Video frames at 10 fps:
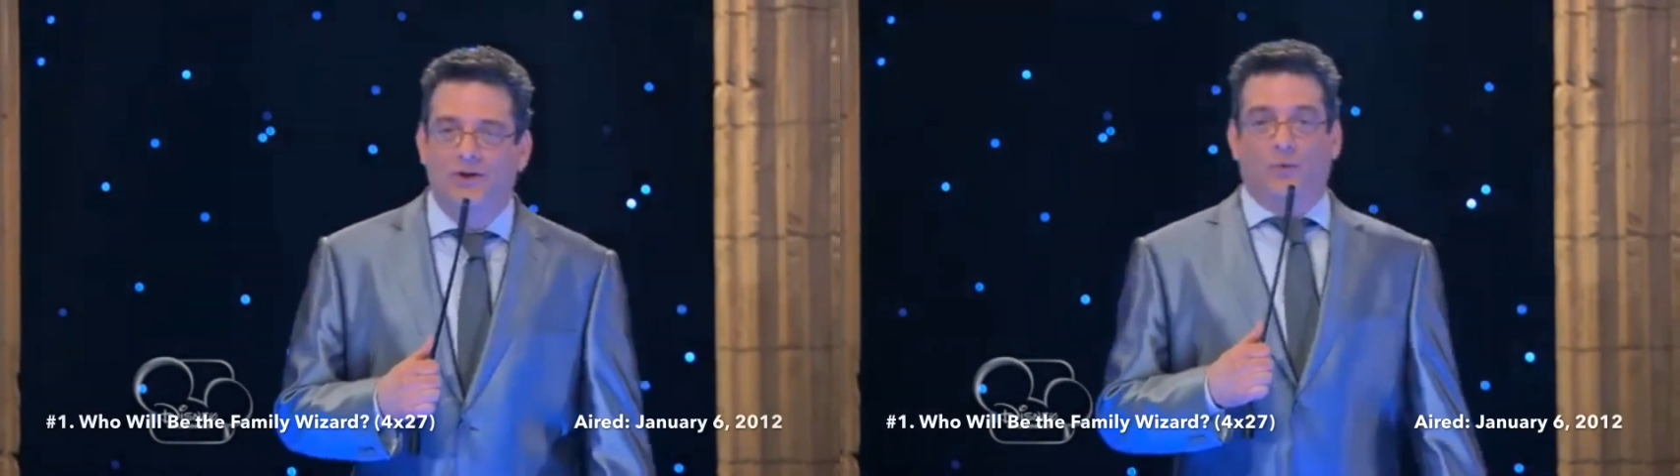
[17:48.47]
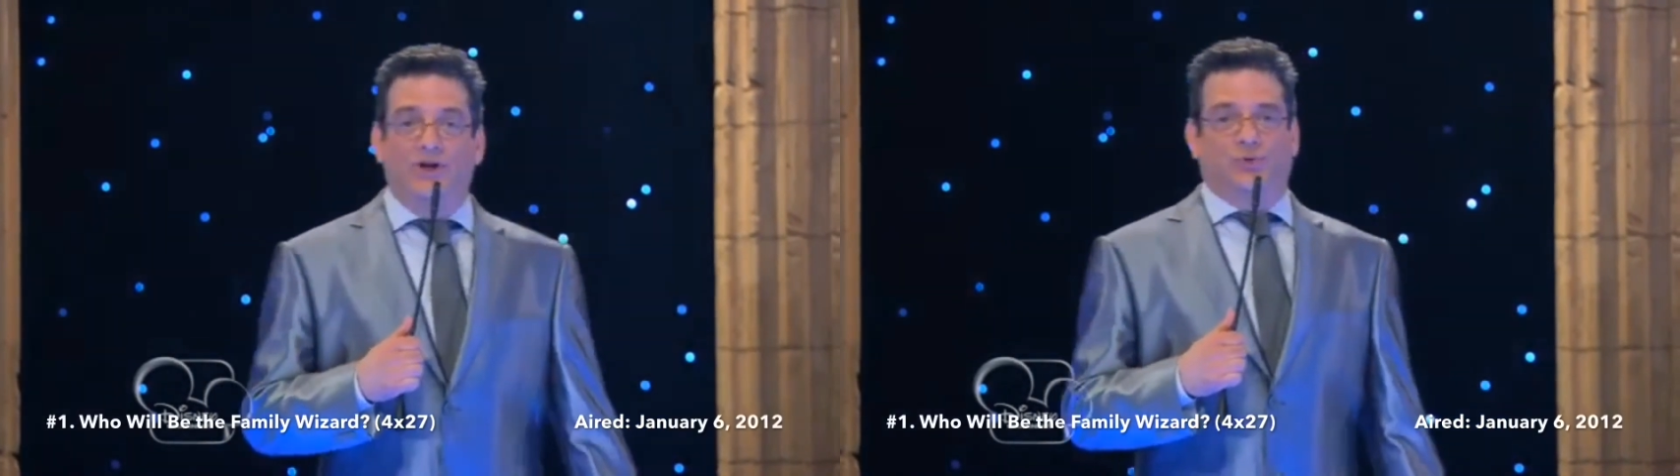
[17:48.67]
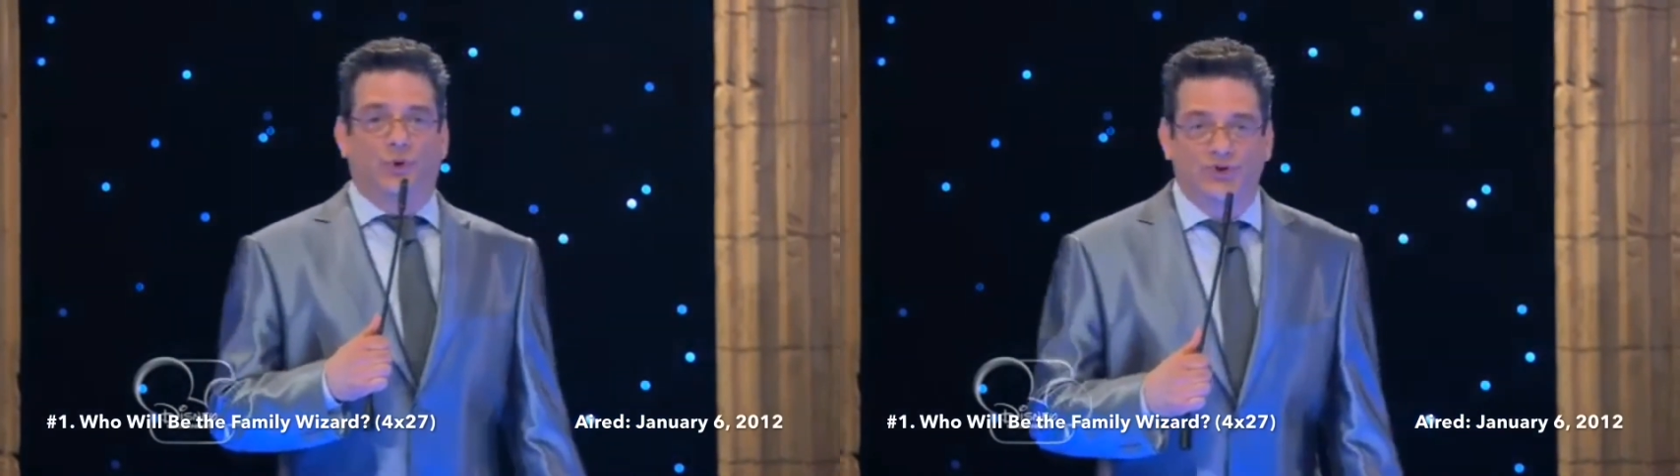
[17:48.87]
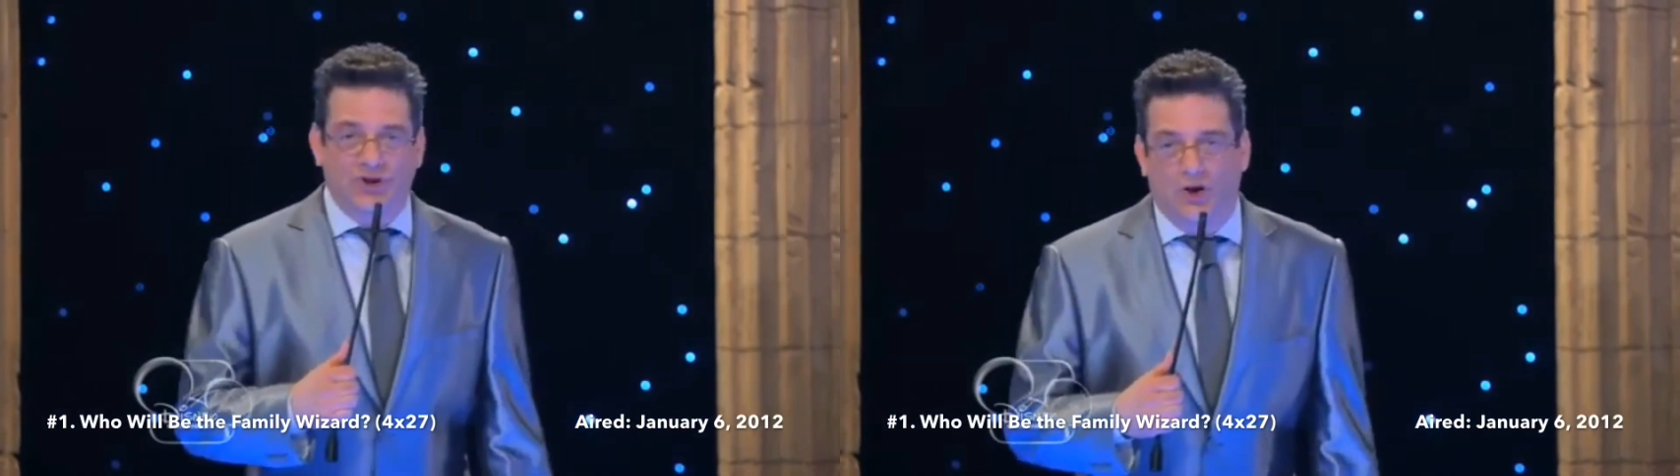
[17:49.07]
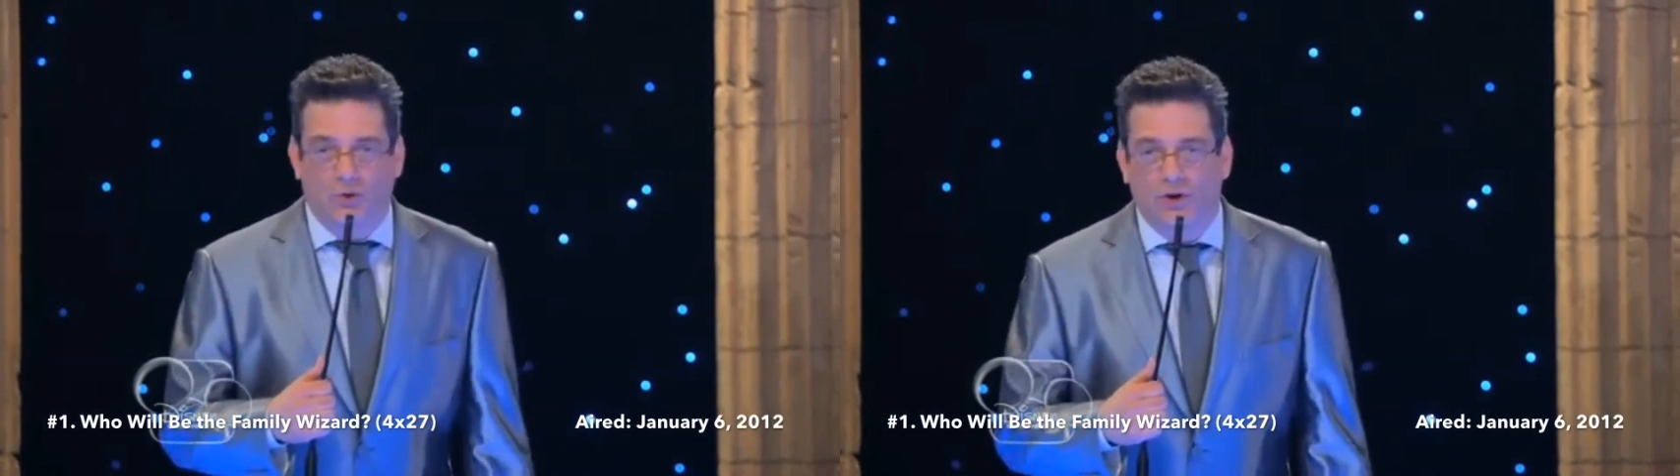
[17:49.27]
which
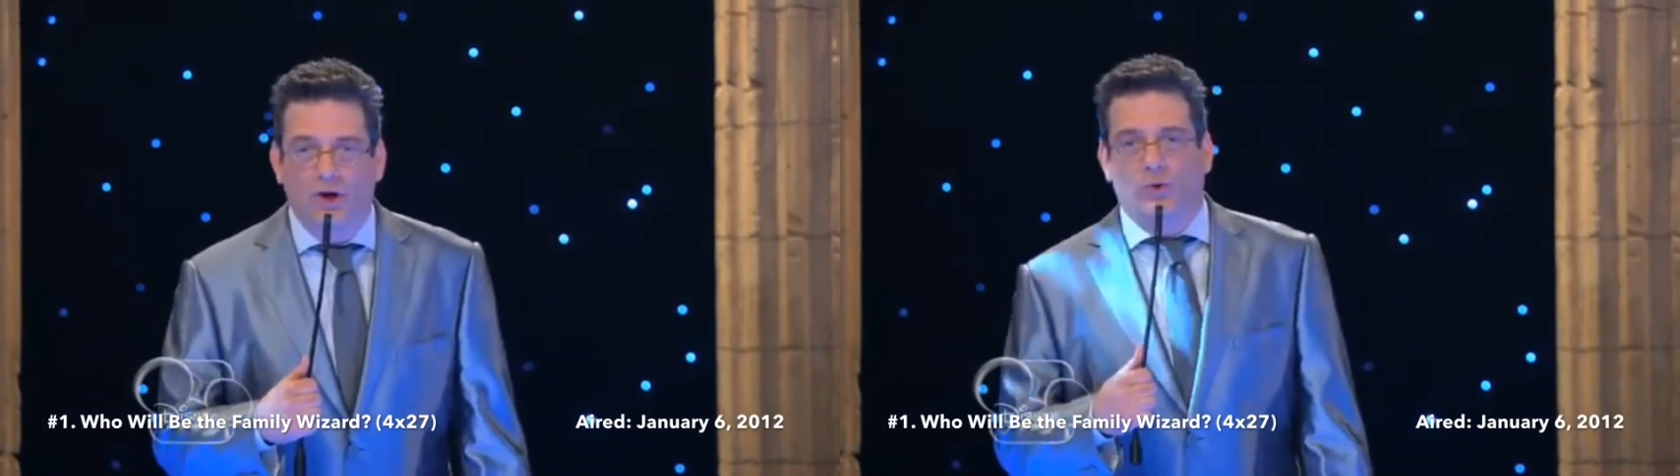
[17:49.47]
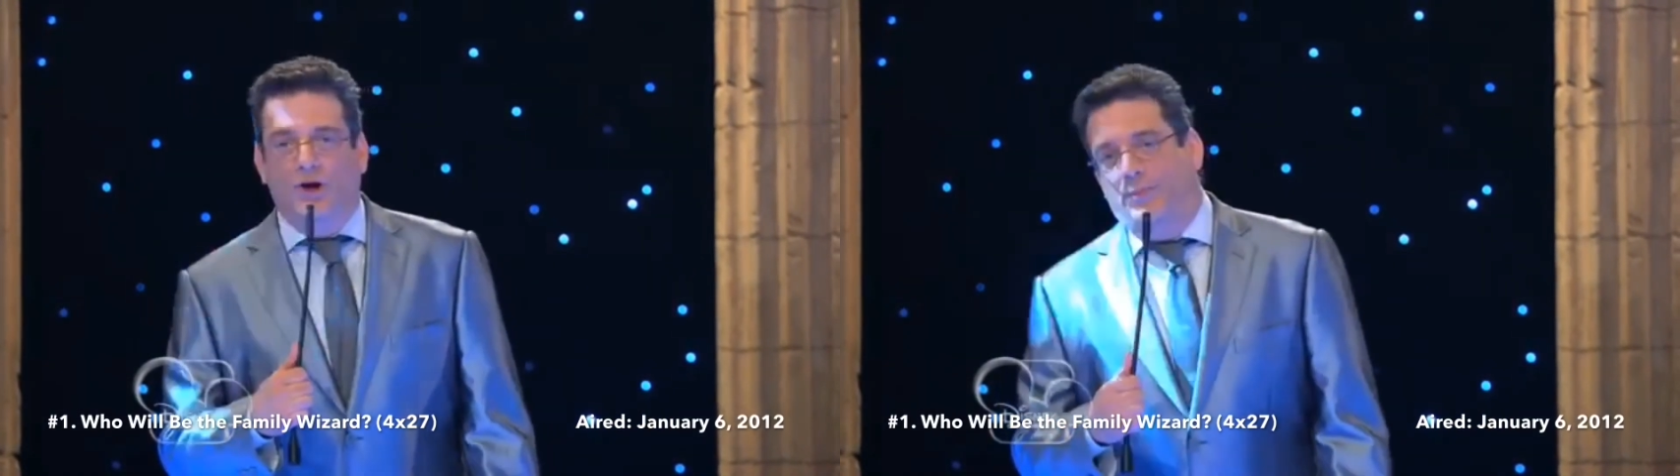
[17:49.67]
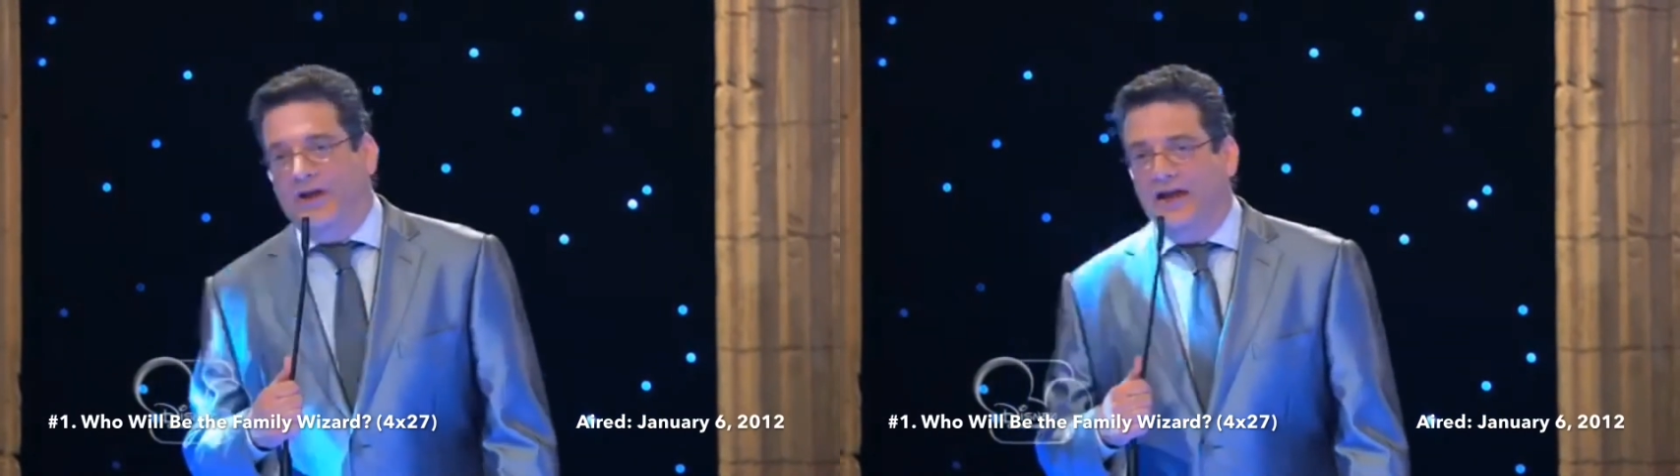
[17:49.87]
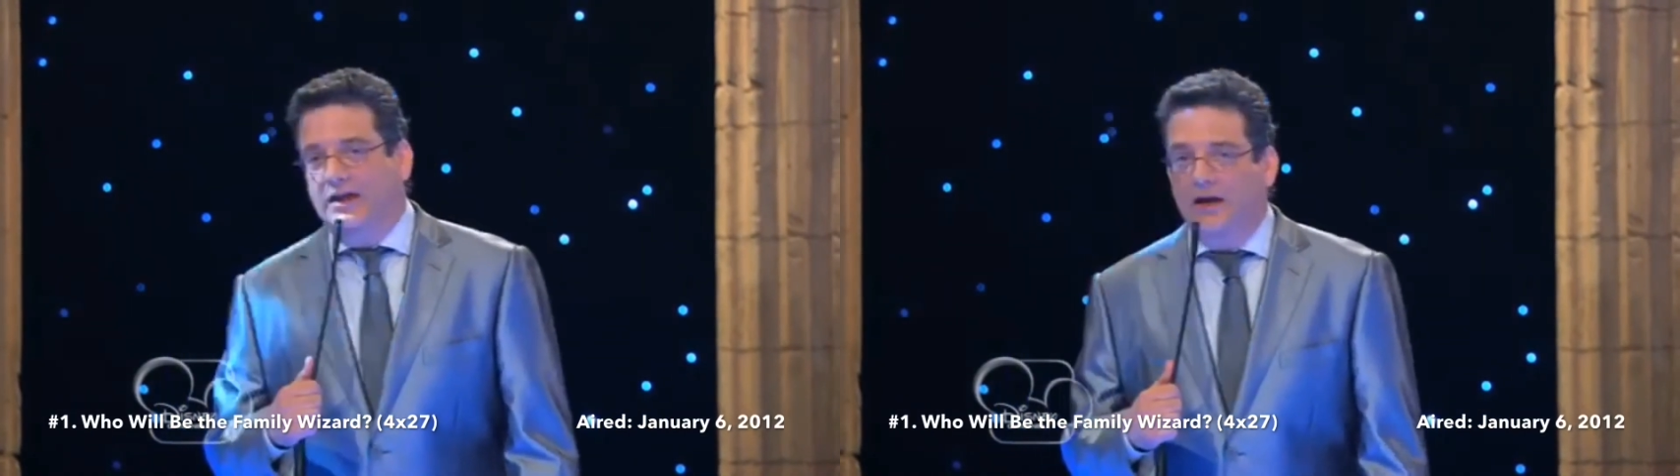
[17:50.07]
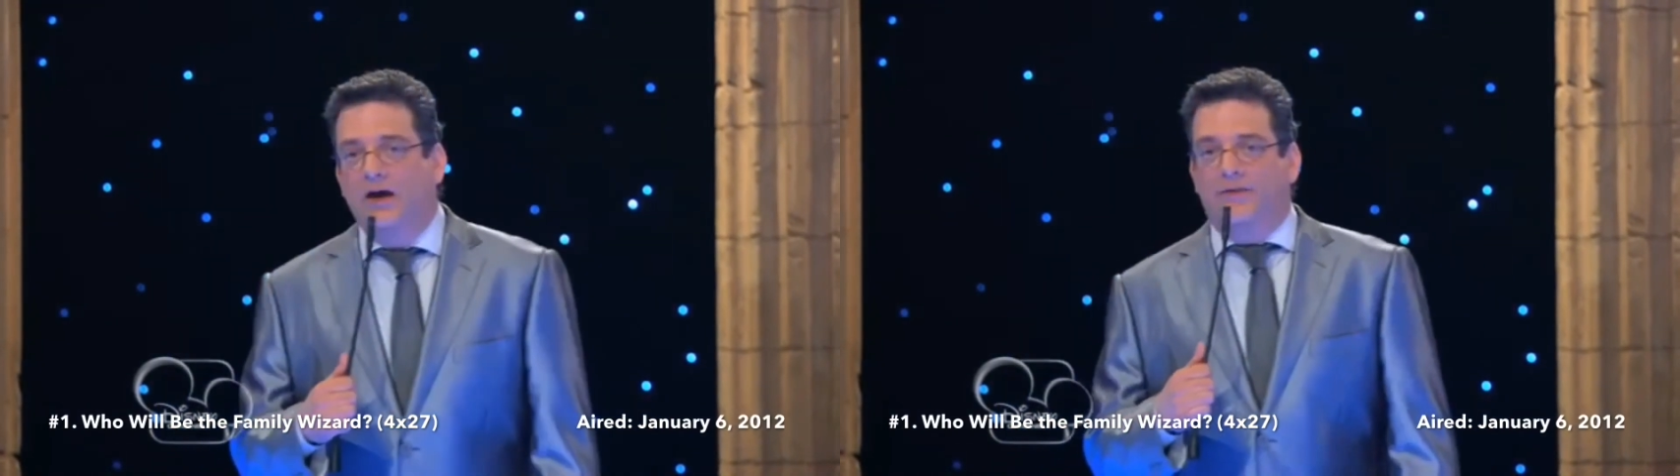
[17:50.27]
Russo will be
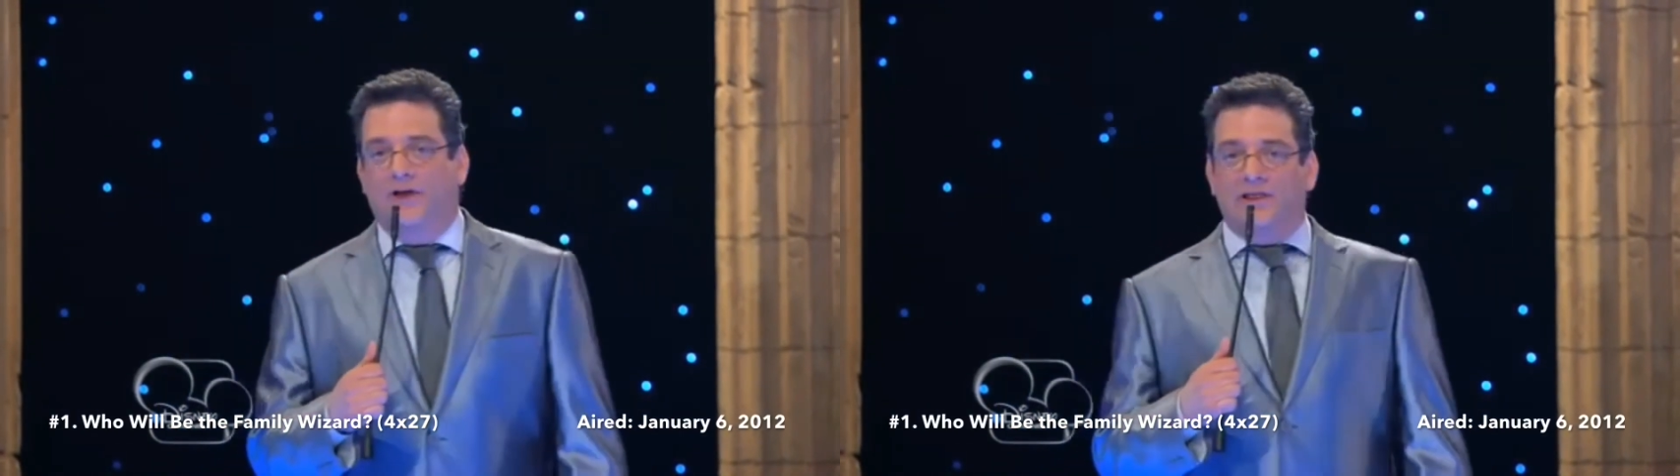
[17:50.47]
the